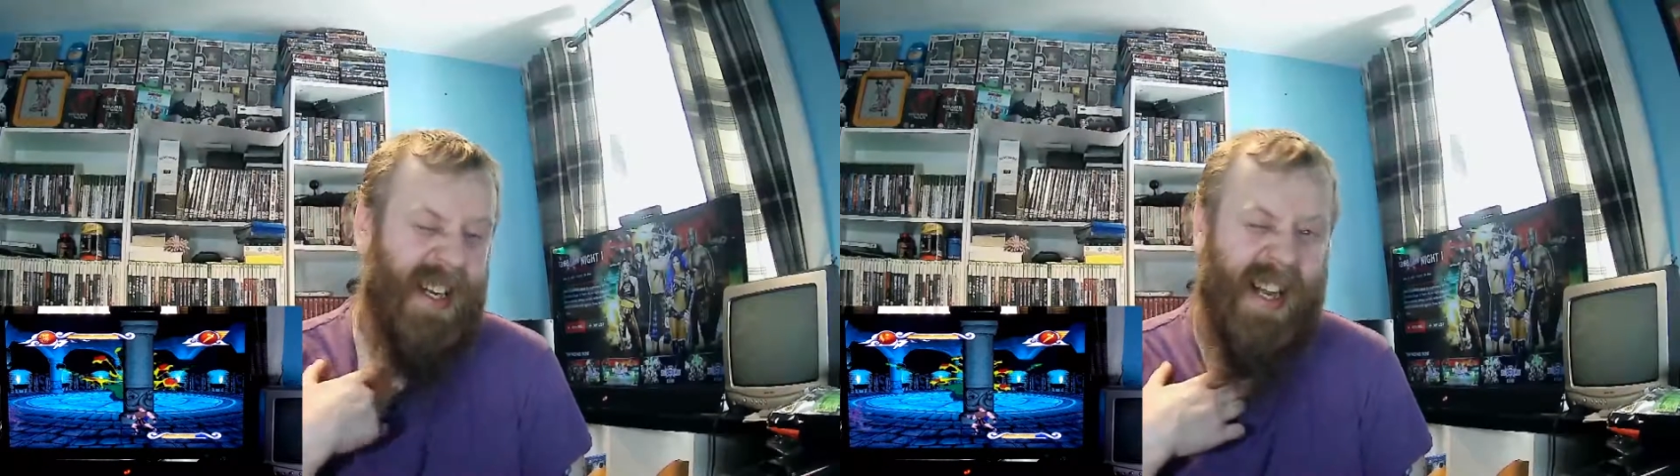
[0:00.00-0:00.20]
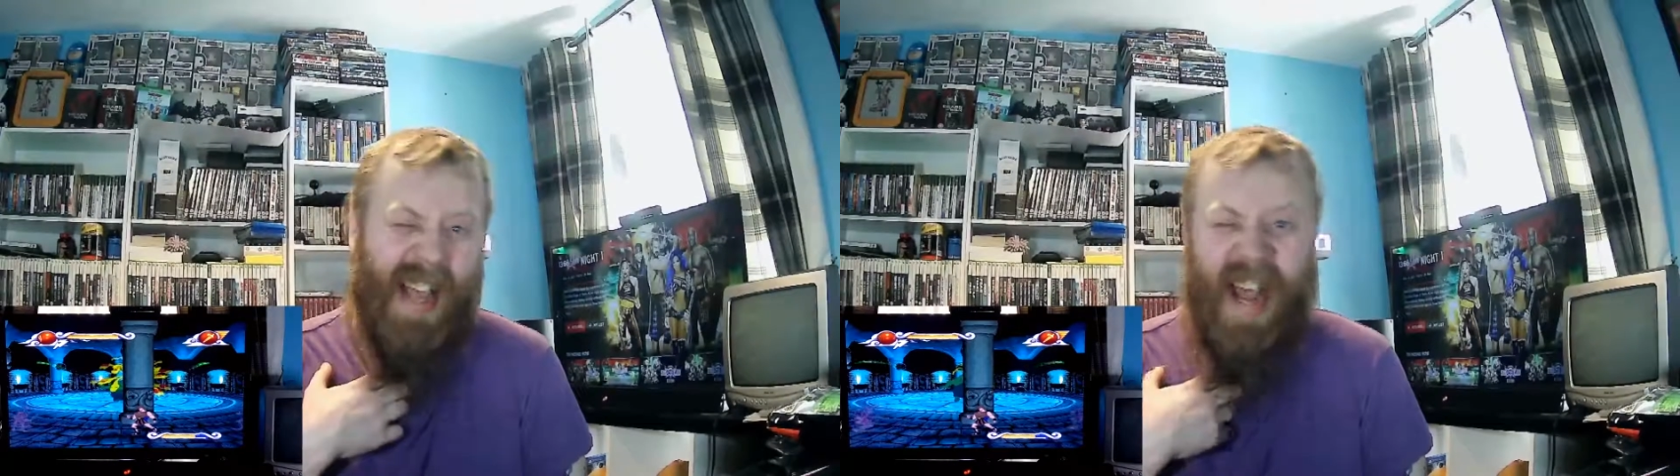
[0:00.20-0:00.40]

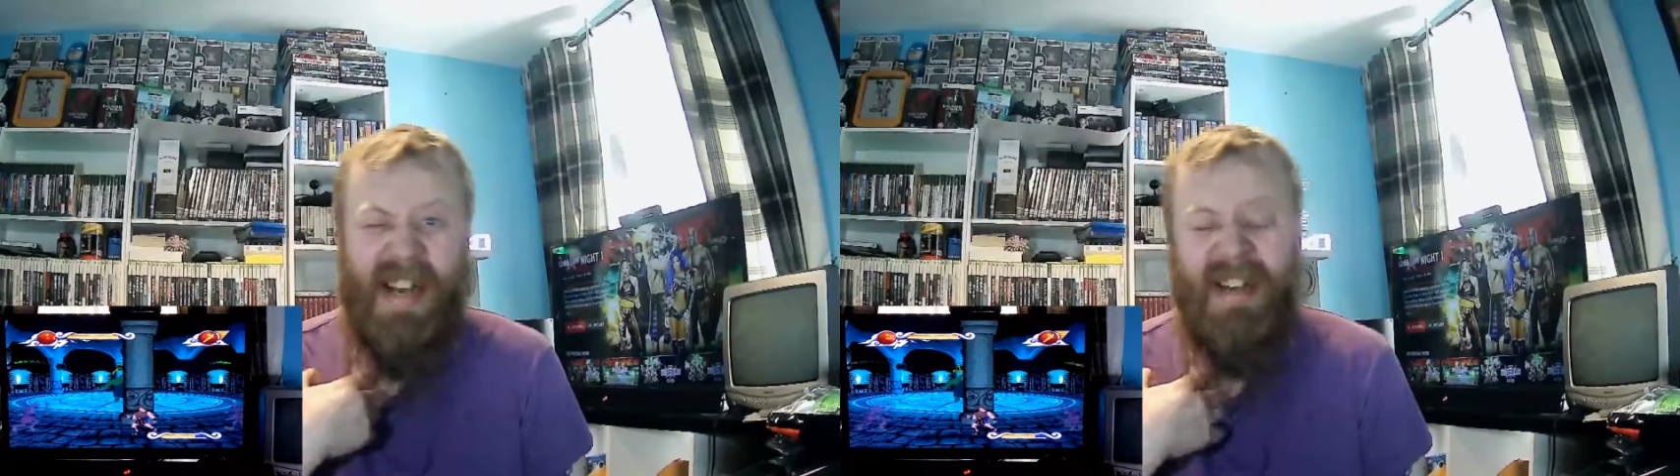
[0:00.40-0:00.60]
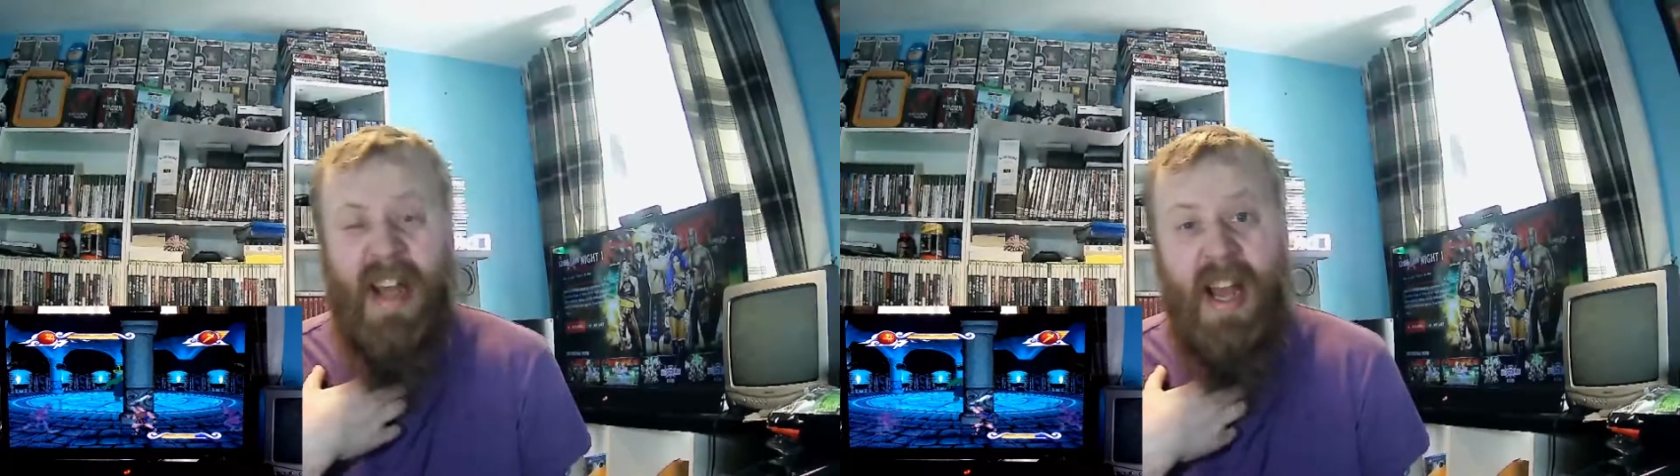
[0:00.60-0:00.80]
Again,
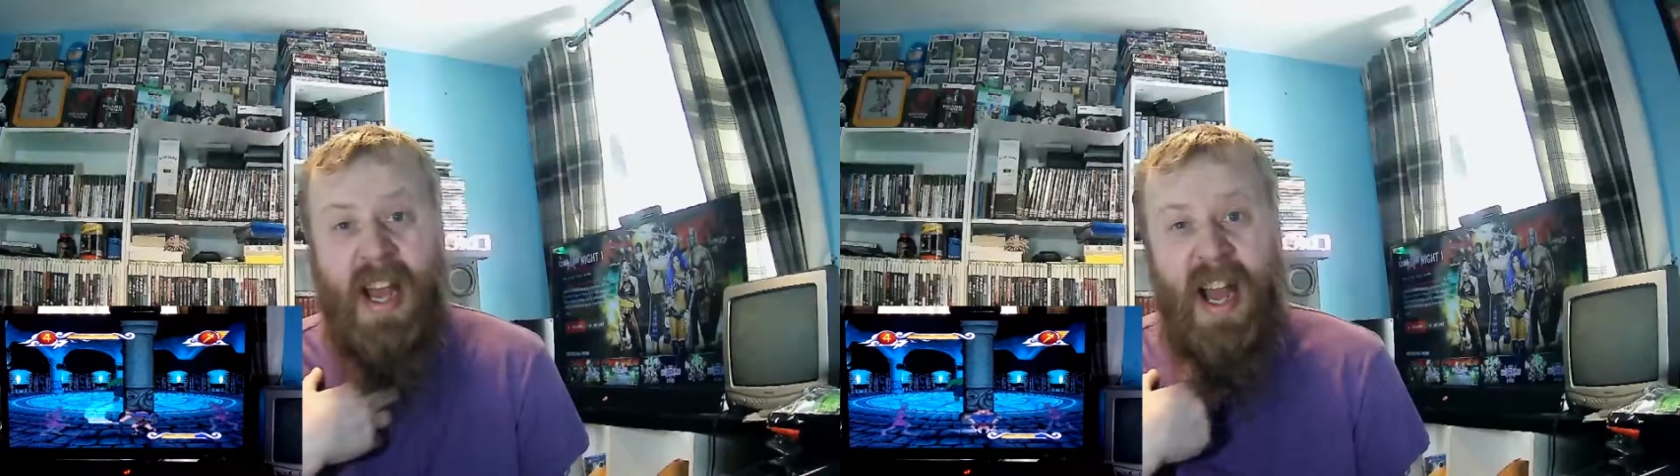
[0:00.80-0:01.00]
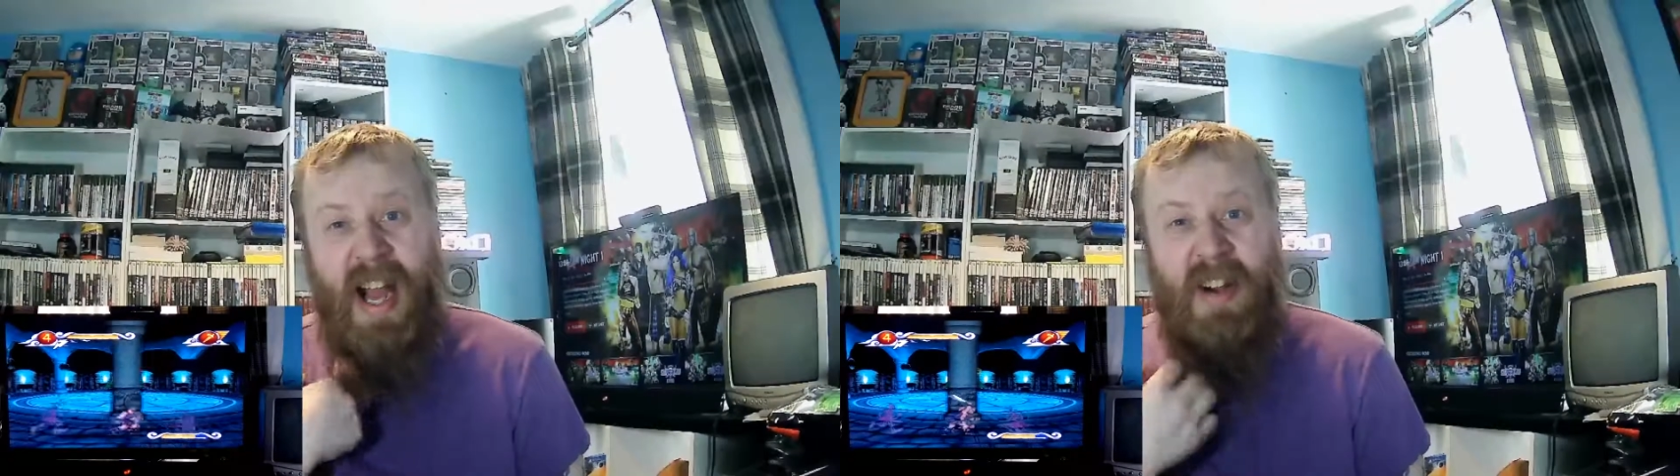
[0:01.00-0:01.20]

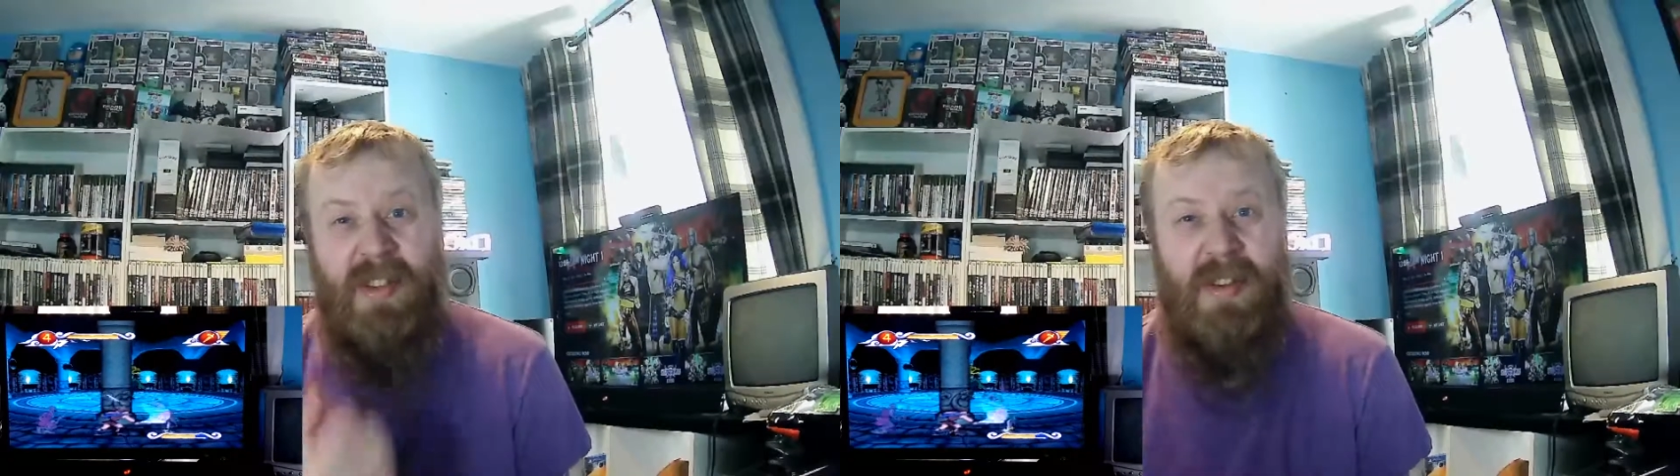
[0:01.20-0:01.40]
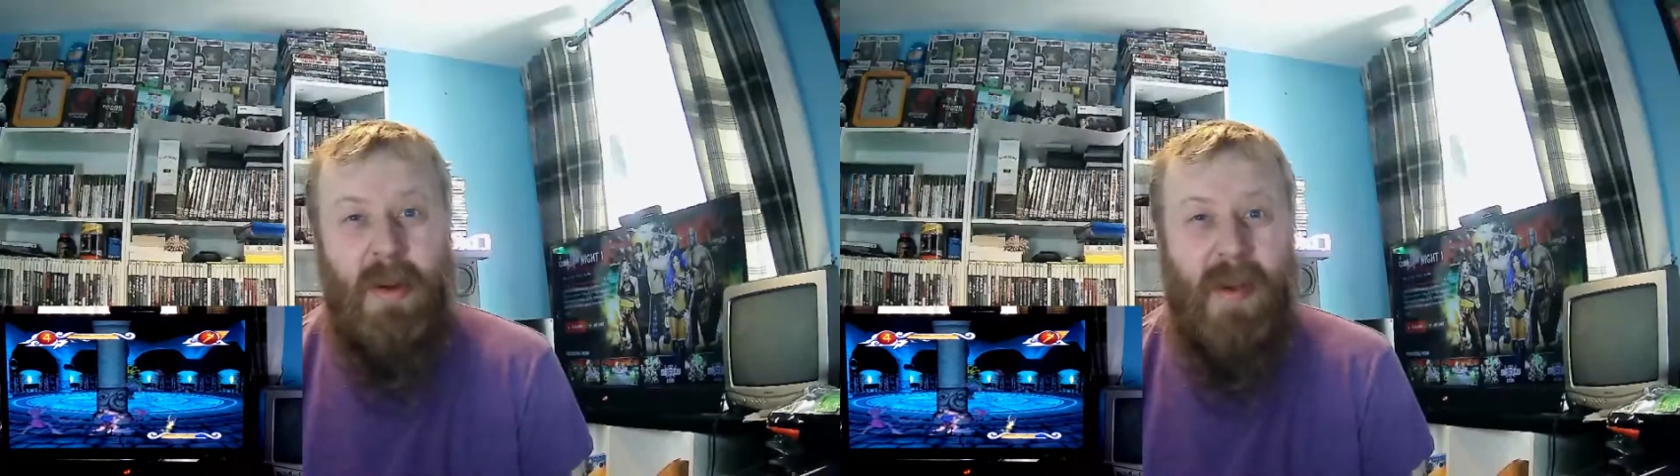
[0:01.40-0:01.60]
I got
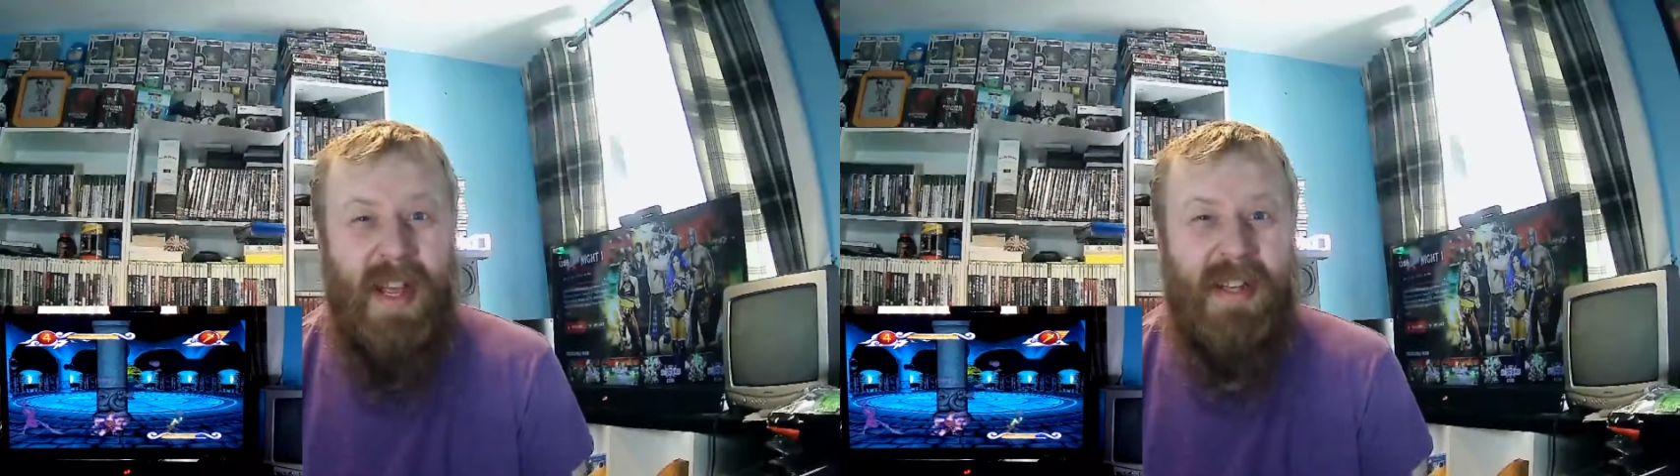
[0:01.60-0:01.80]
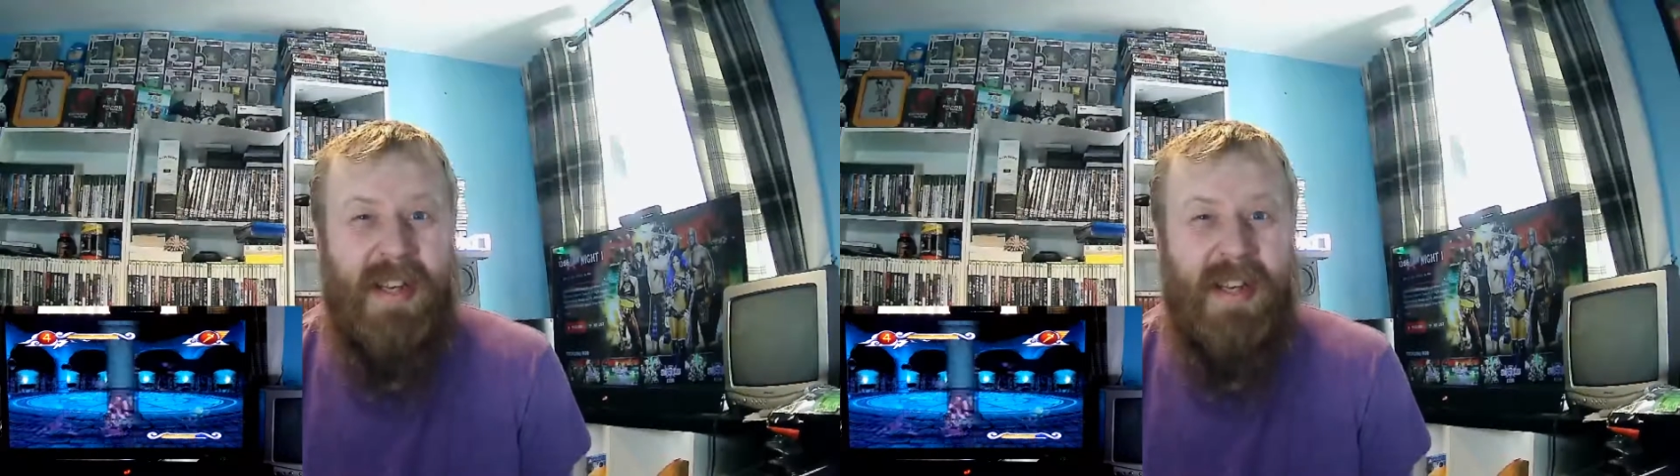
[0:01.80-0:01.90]
through it